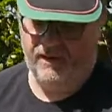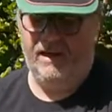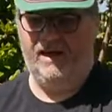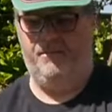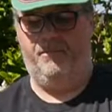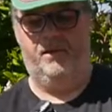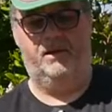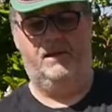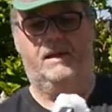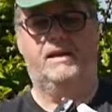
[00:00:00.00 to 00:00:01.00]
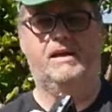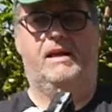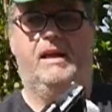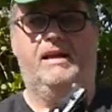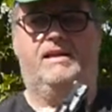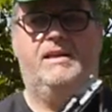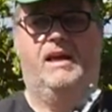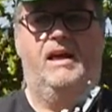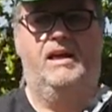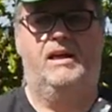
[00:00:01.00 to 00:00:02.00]
like that. But it's
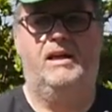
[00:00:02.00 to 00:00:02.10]
uh,